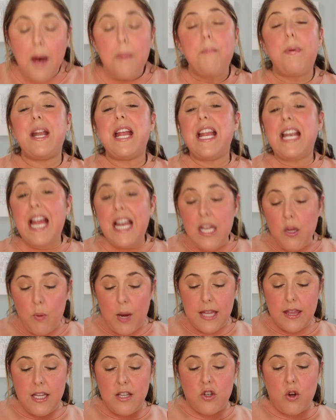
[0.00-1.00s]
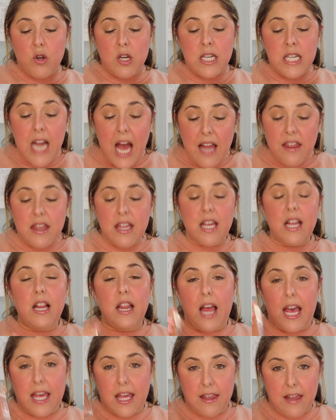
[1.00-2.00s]
But at any rate, these are nothing
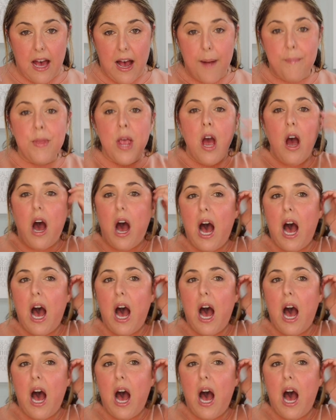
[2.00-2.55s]
like that.